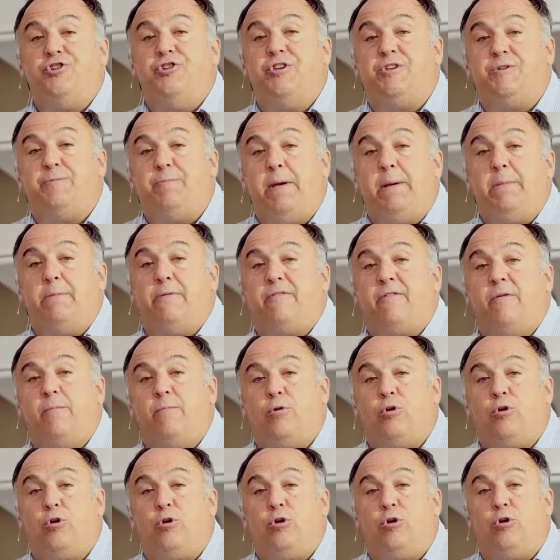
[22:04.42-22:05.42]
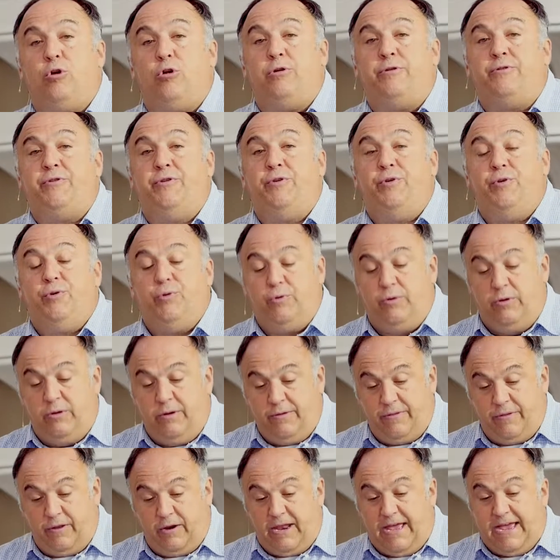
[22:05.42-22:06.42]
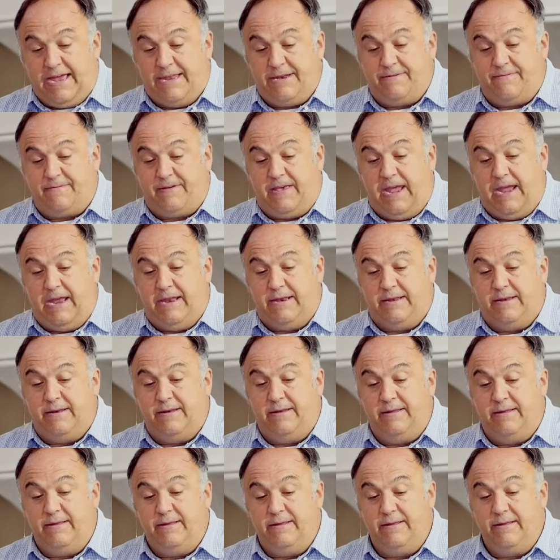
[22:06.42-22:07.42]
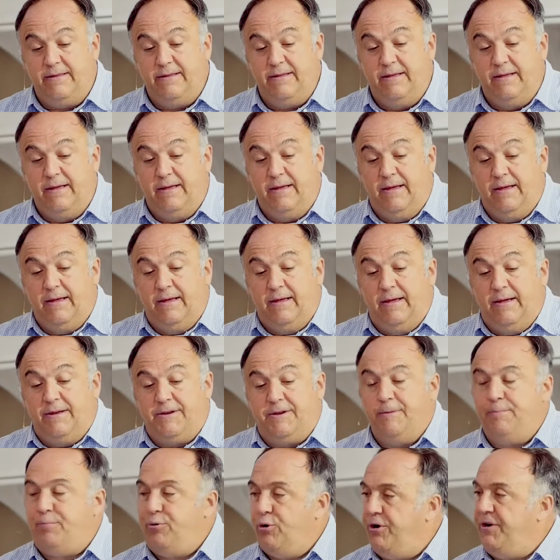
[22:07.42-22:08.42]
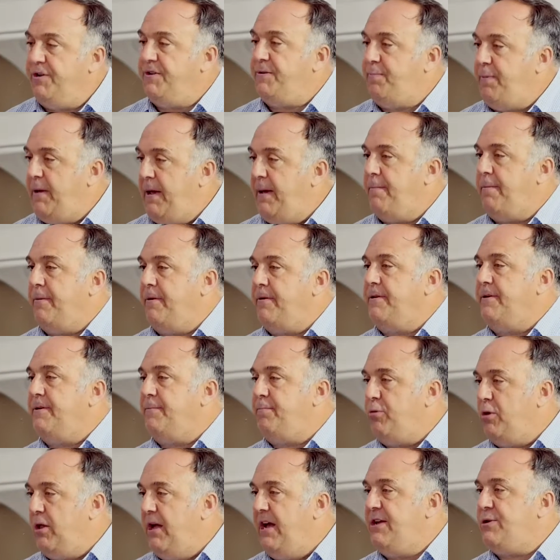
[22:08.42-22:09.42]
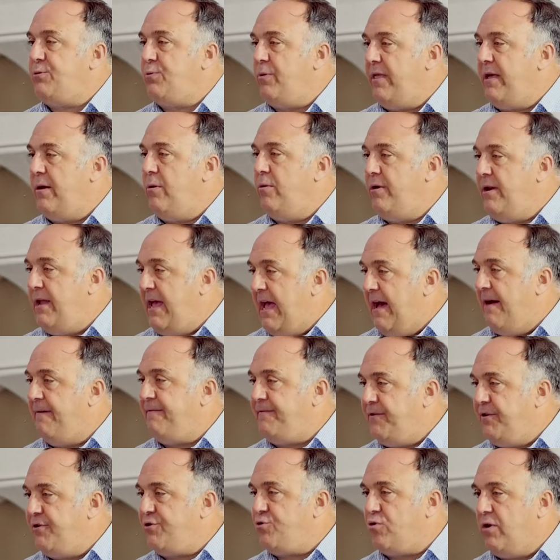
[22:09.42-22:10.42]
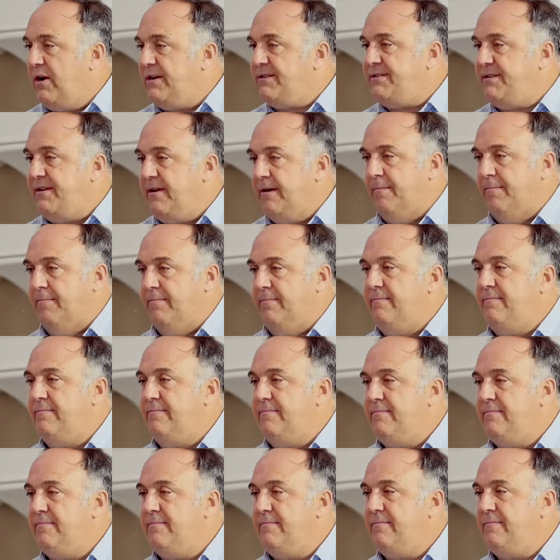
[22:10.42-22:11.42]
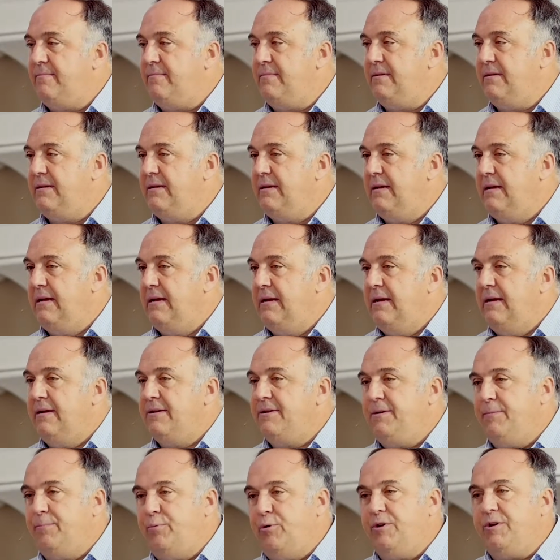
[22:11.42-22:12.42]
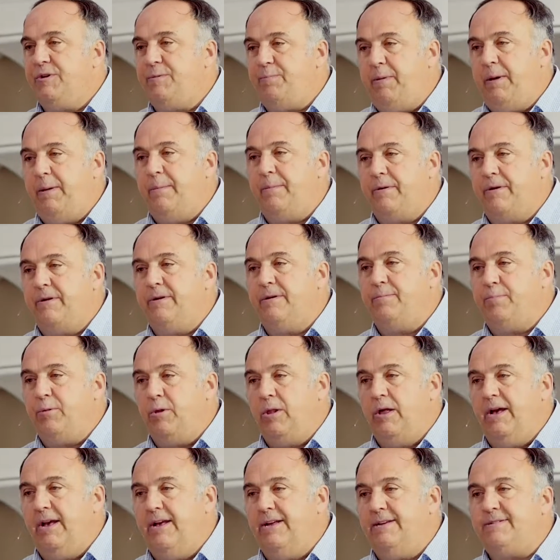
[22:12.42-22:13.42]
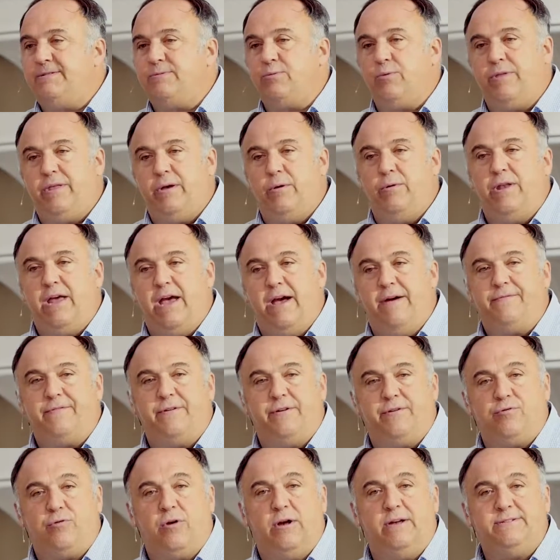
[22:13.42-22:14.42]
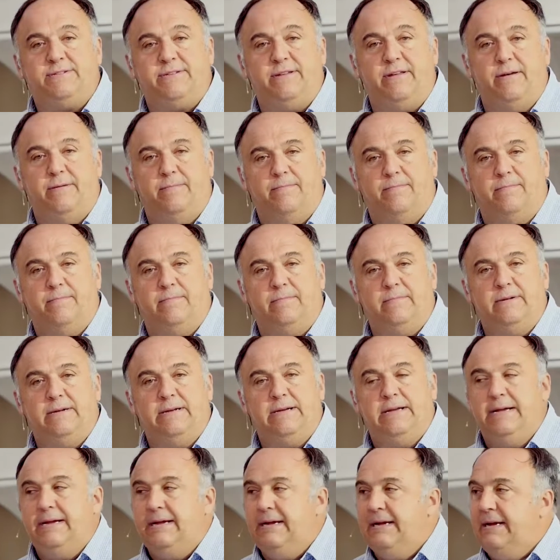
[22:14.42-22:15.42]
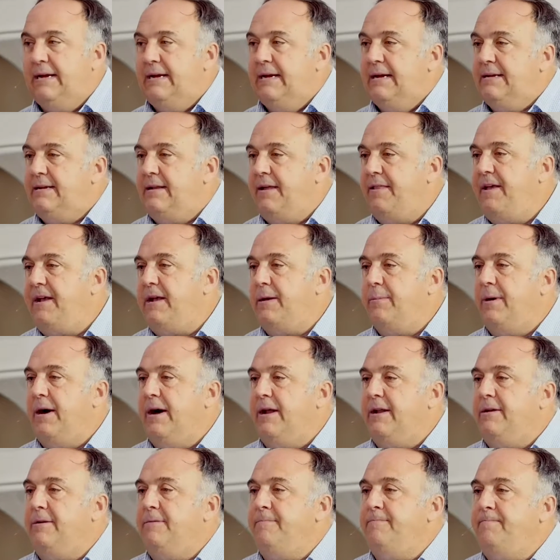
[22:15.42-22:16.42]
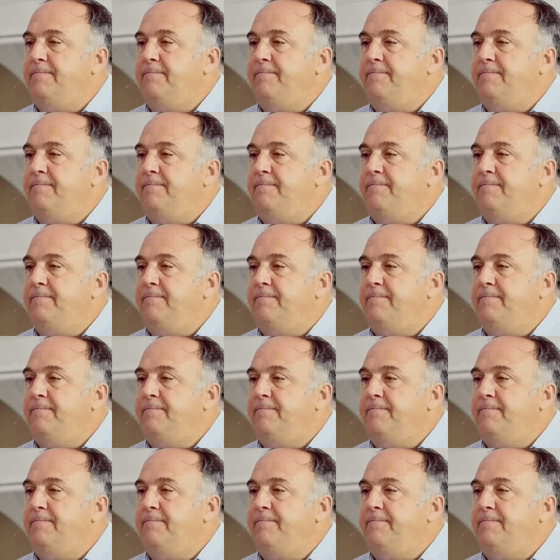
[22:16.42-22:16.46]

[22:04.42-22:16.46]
his people from Ur to the land of Canaan to put his people in a place where they would have to trust him. To put his people in a place where they would have to trust him. Now think about it.